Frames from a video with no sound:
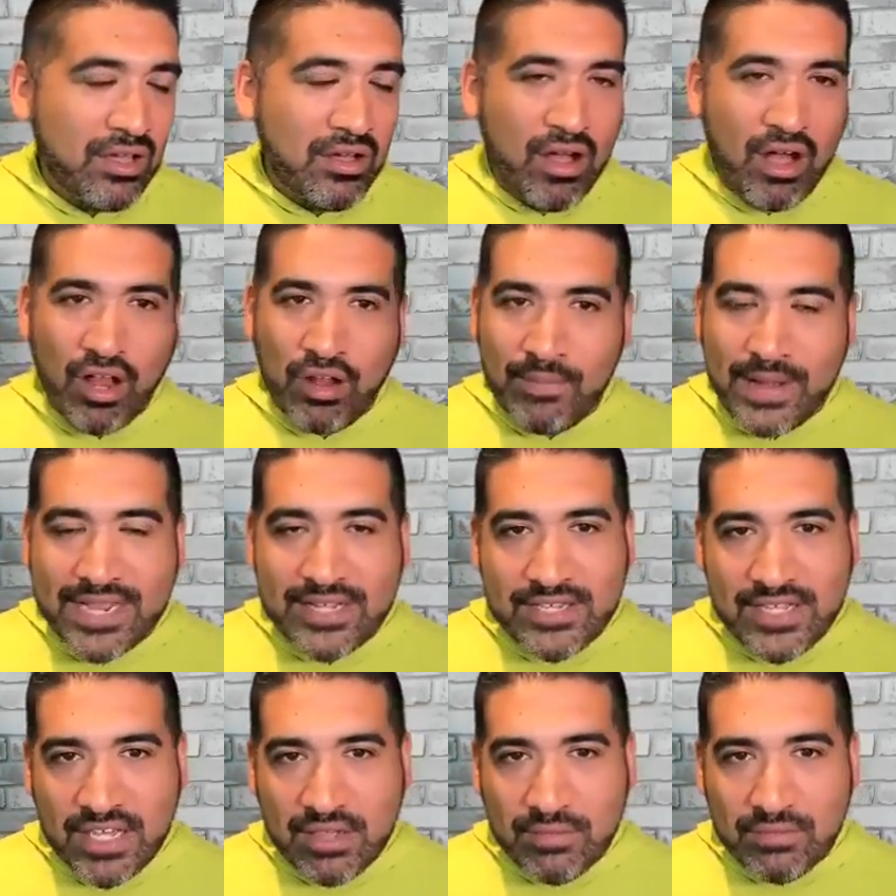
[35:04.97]
all my
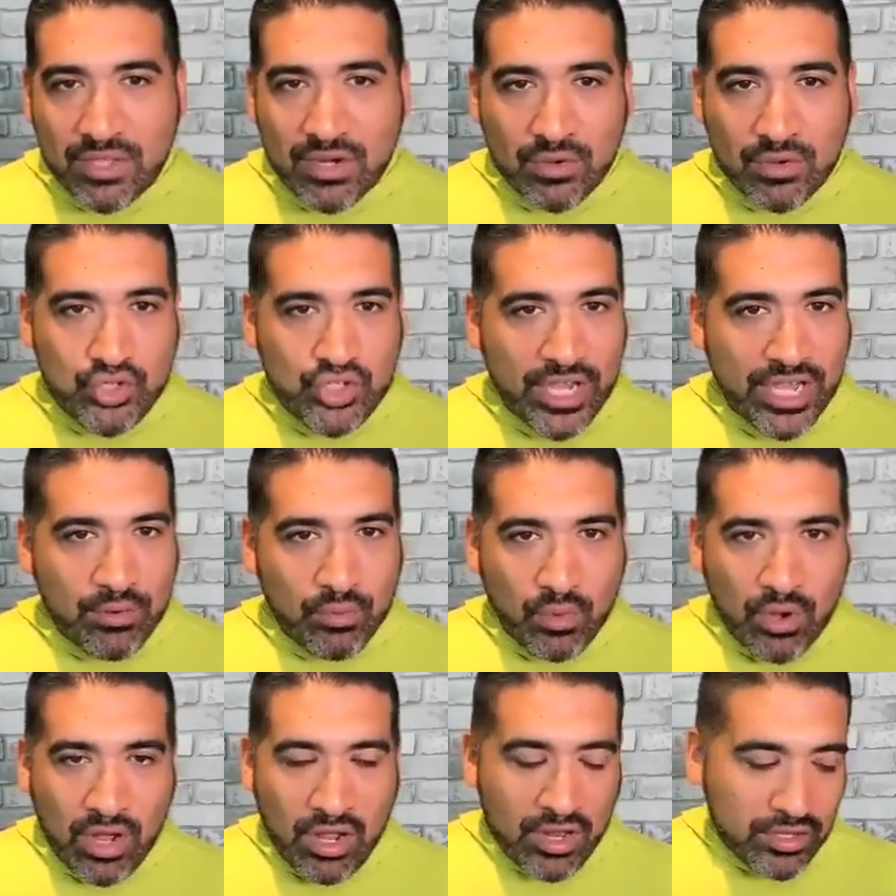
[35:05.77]
team,
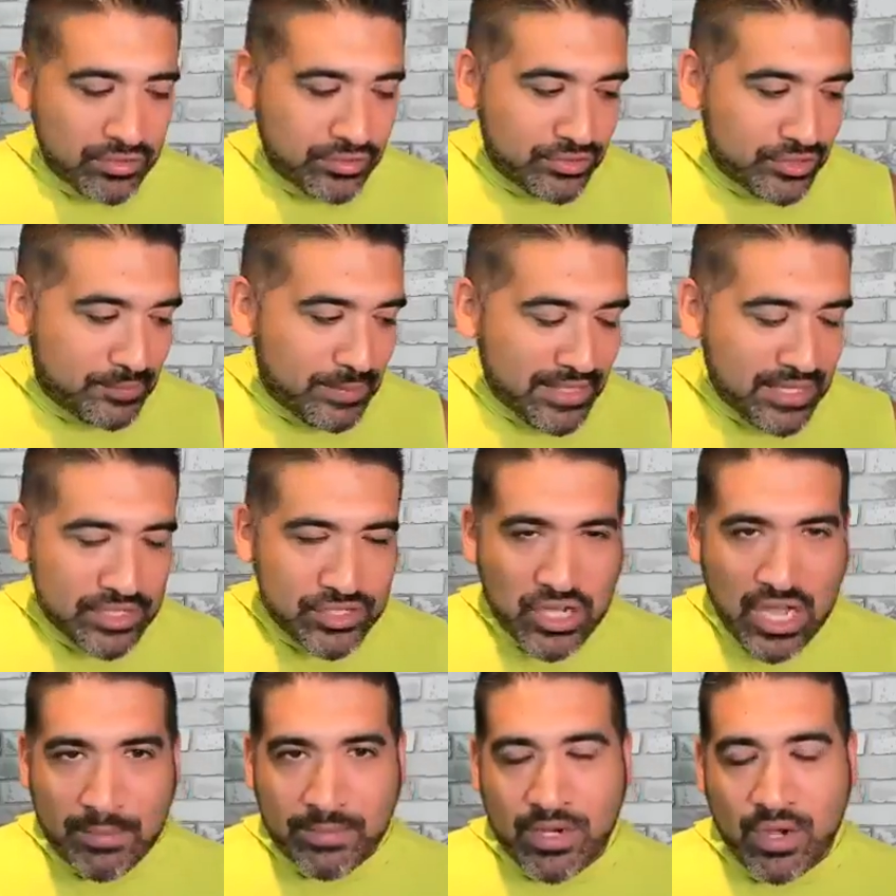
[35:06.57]
Jen Wall, who's been a
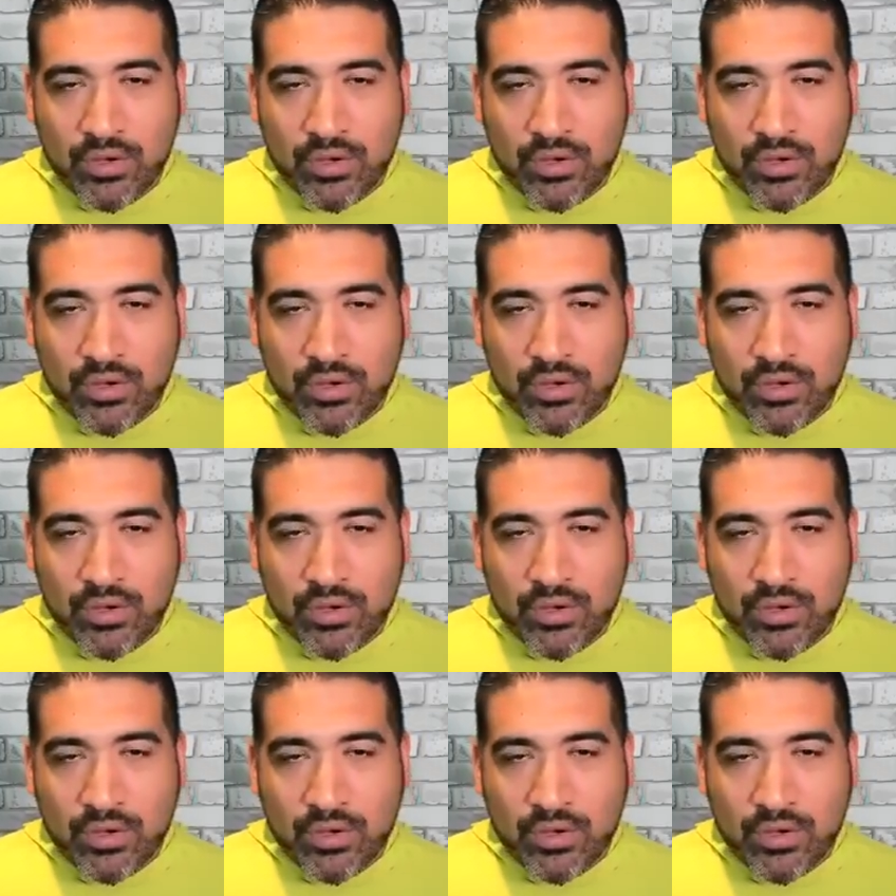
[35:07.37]
top